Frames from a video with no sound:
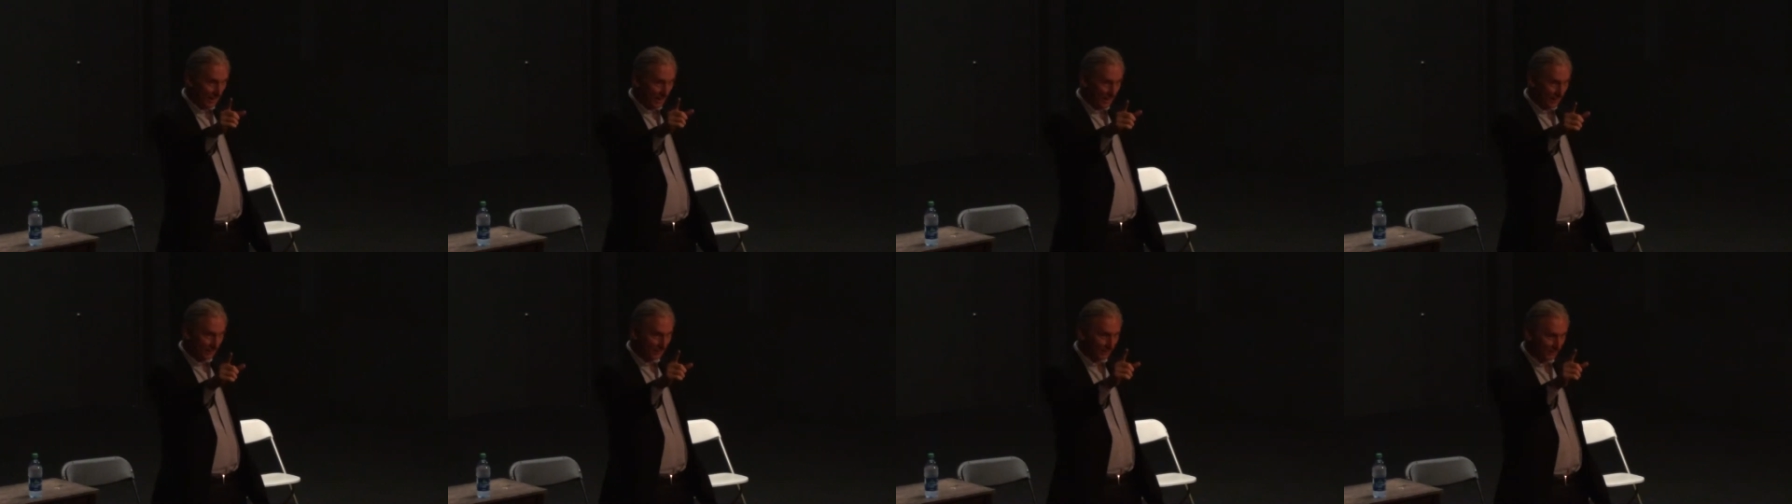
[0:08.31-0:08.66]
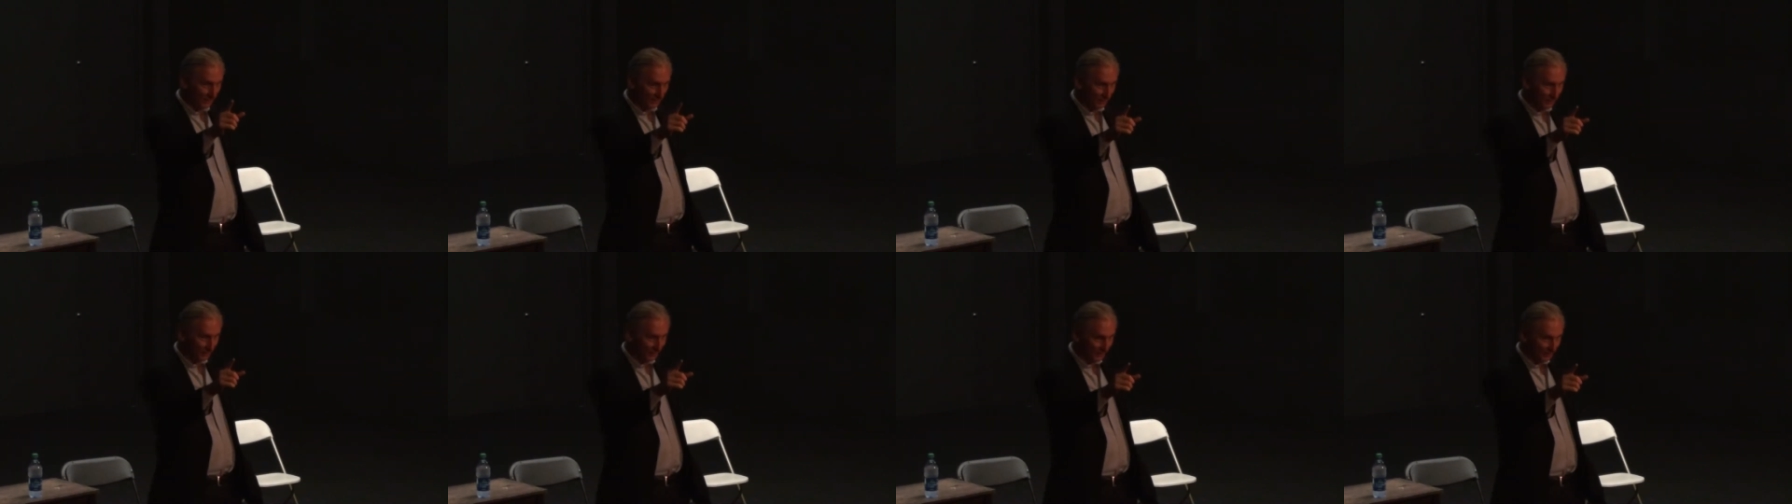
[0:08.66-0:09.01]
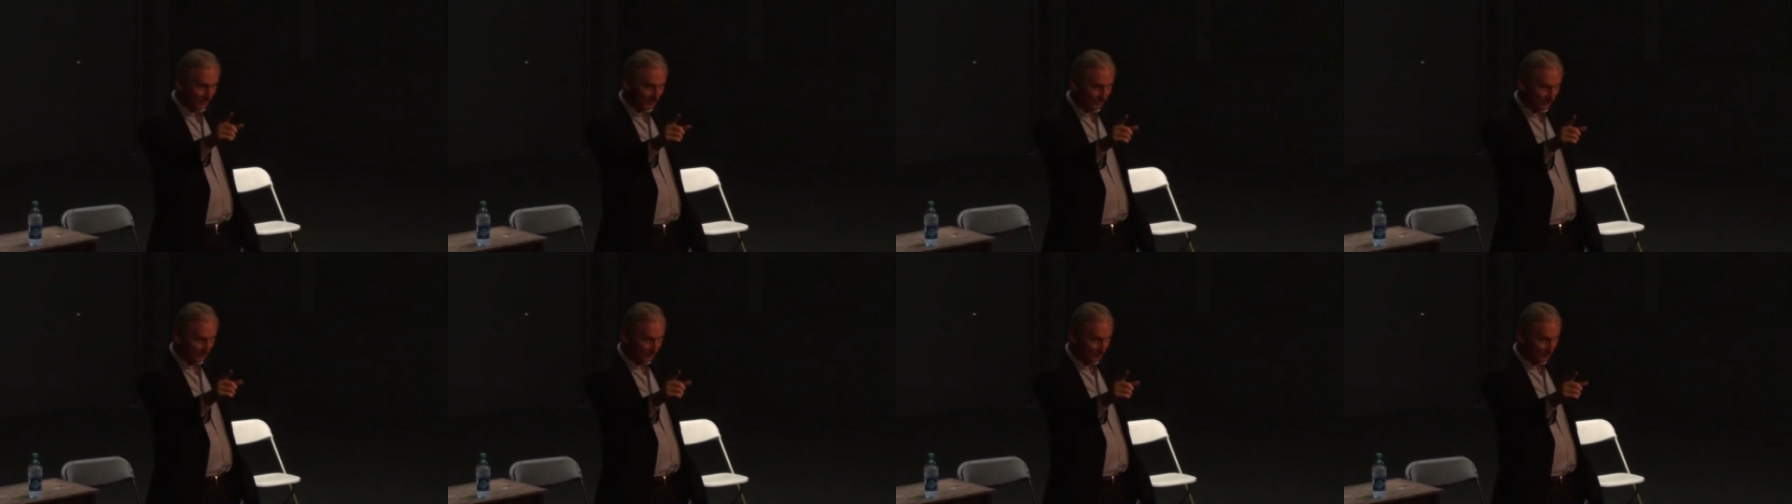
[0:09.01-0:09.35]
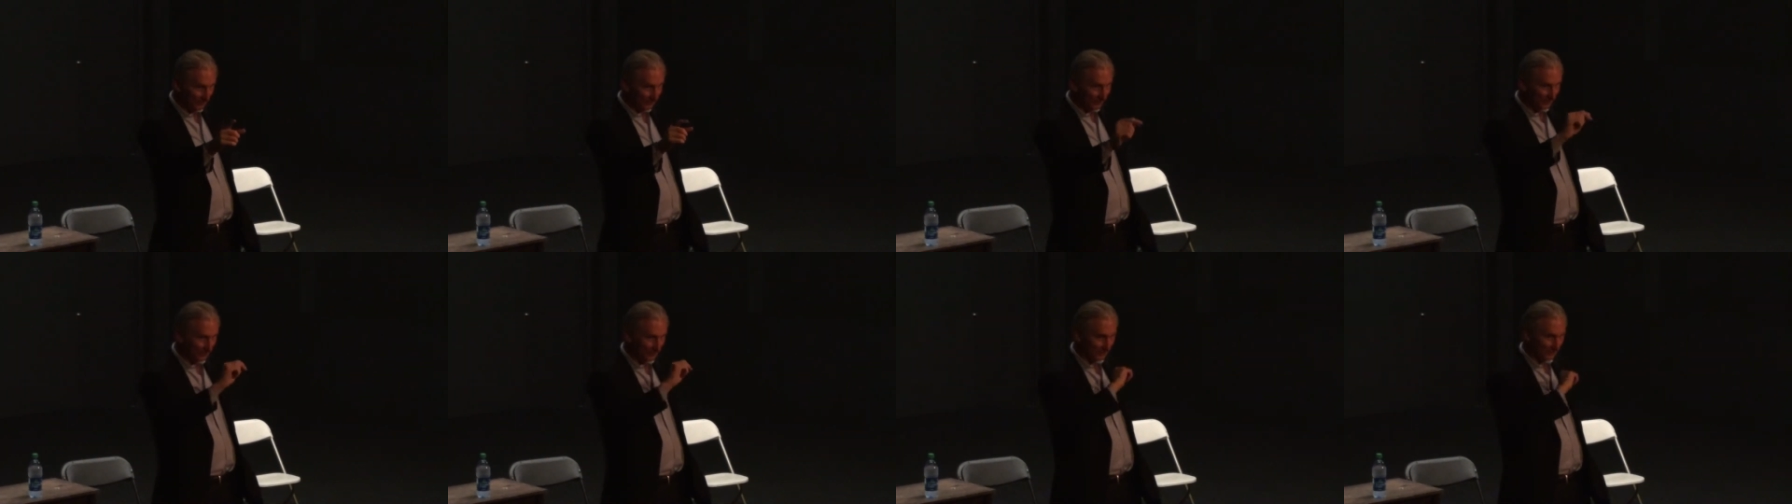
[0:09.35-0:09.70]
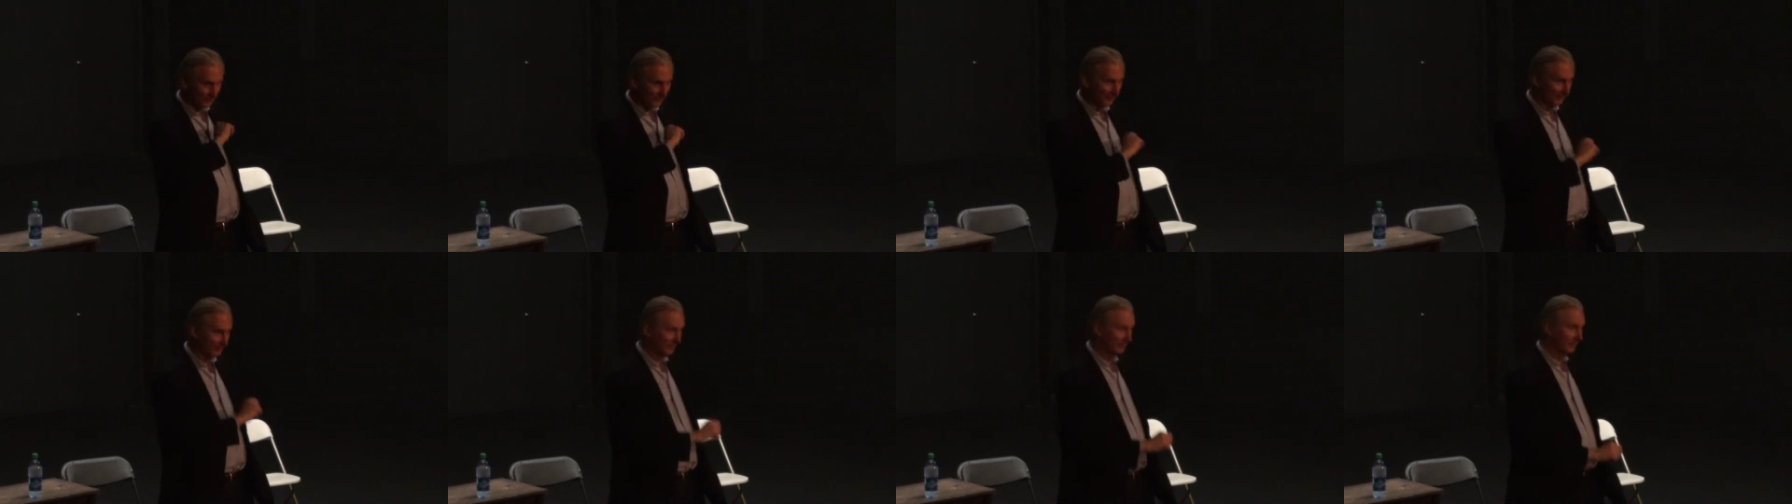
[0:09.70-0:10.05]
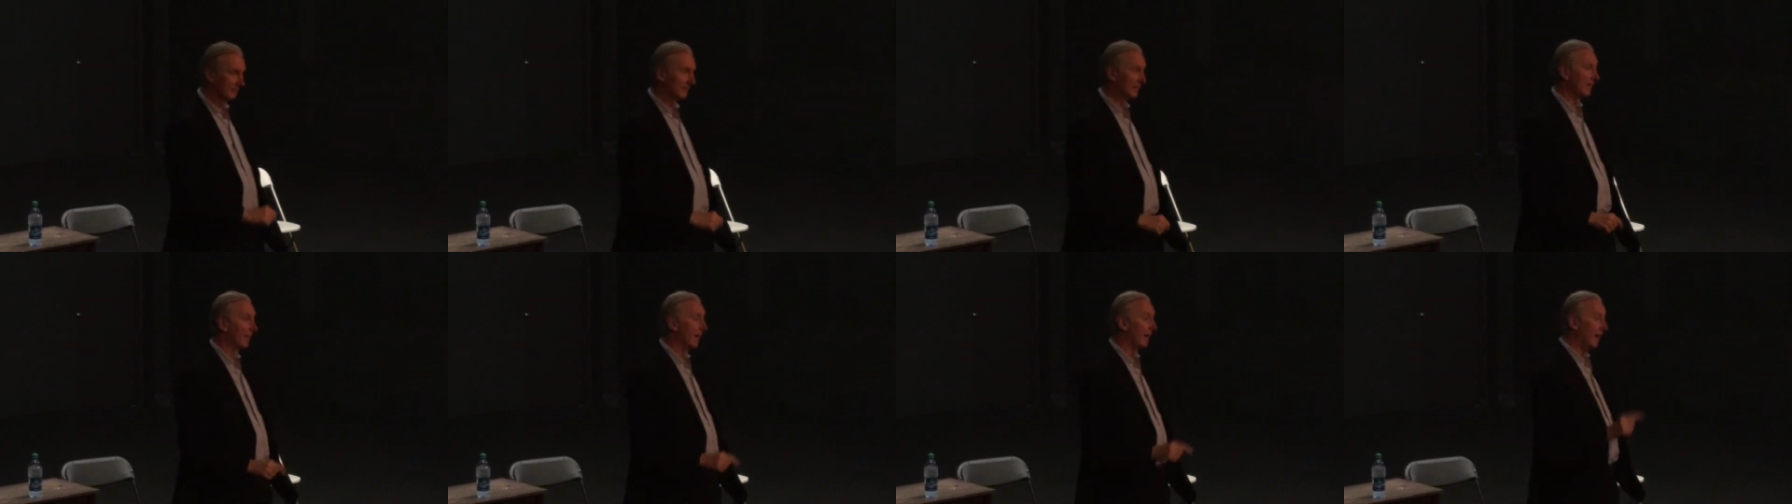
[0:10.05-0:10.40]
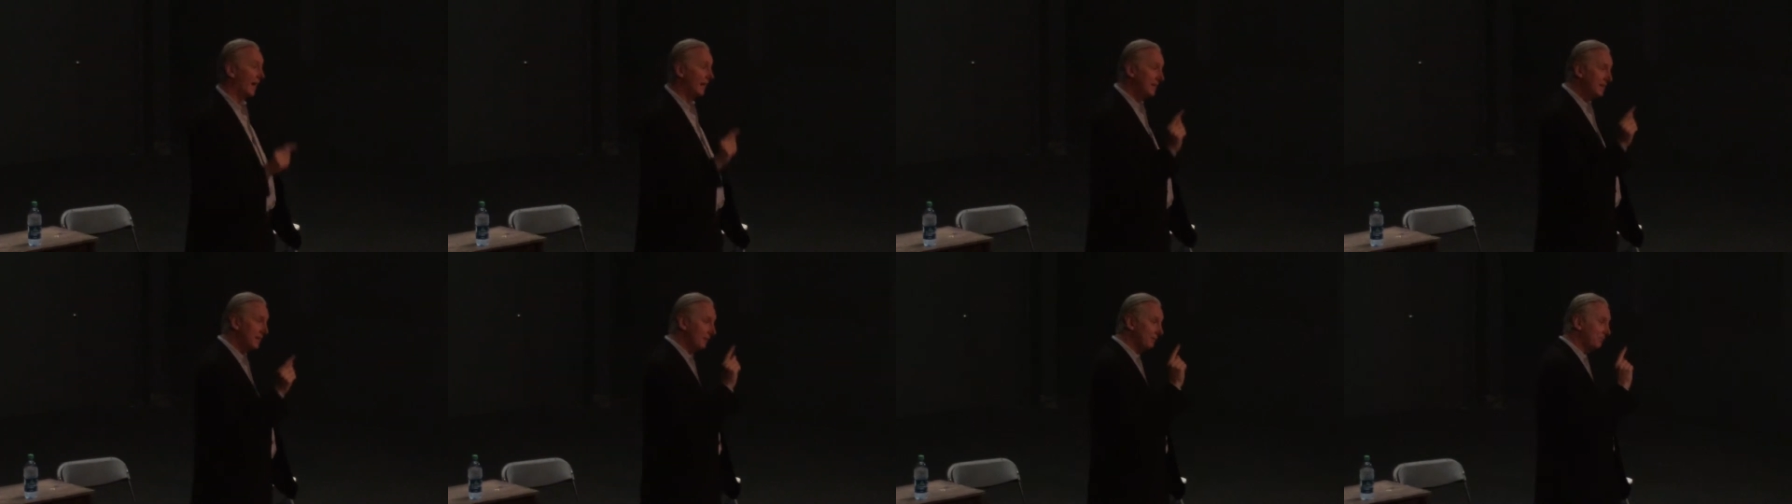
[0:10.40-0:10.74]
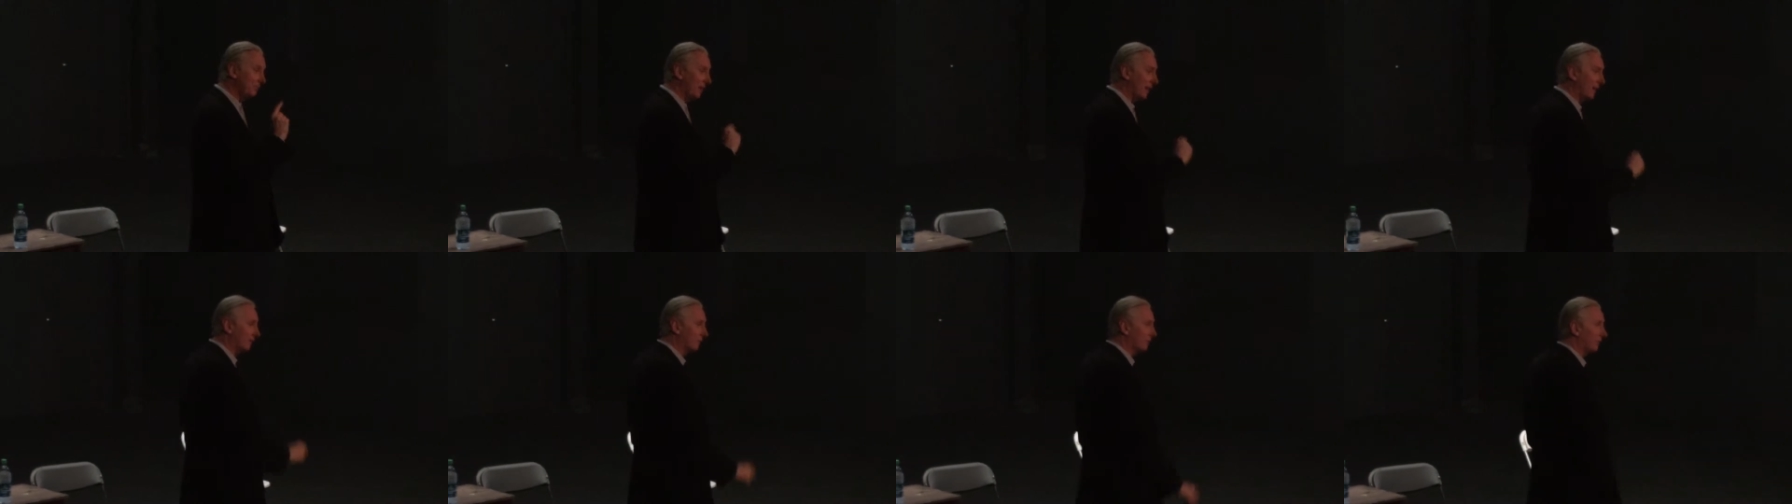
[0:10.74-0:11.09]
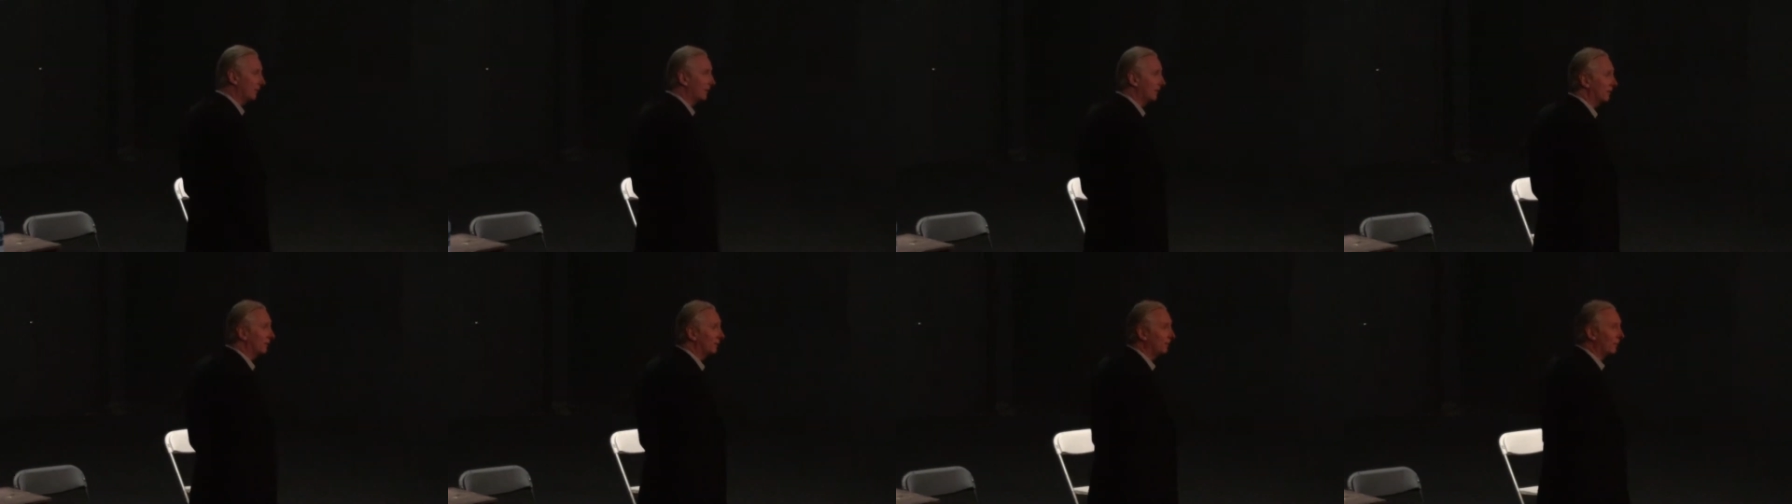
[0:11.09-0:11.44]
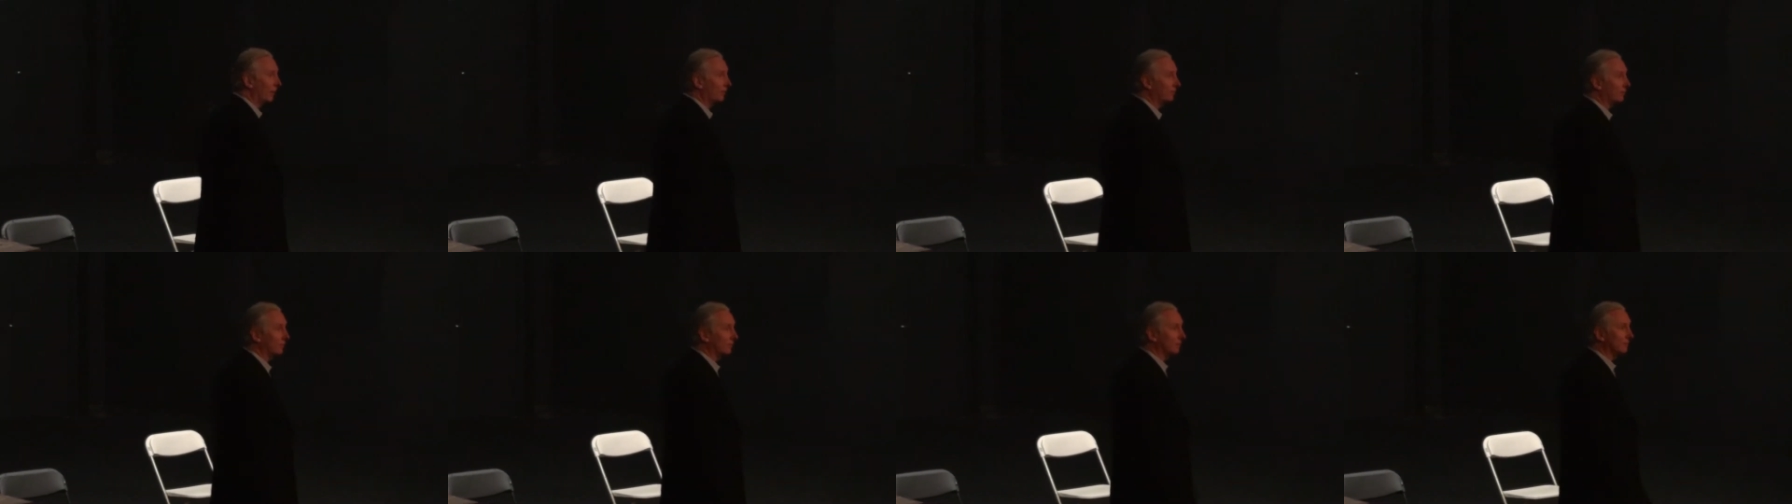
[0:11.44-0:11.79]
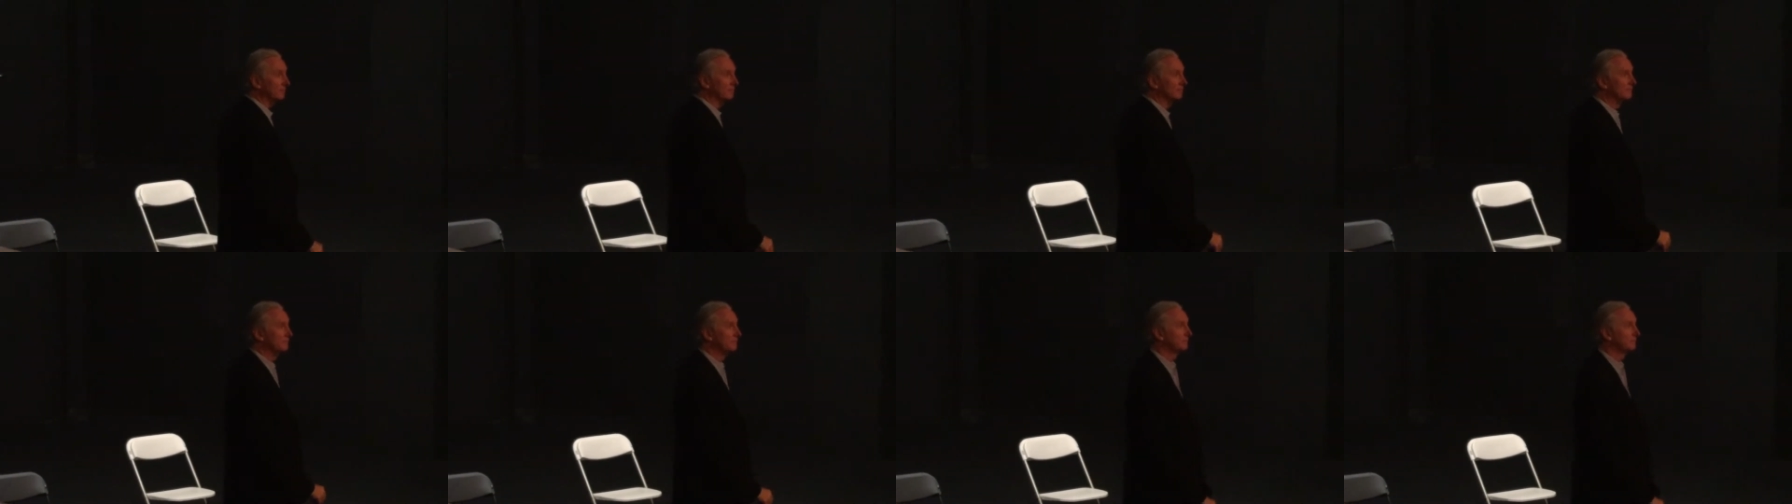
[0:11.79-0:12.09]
the heavens, I kept asking the question.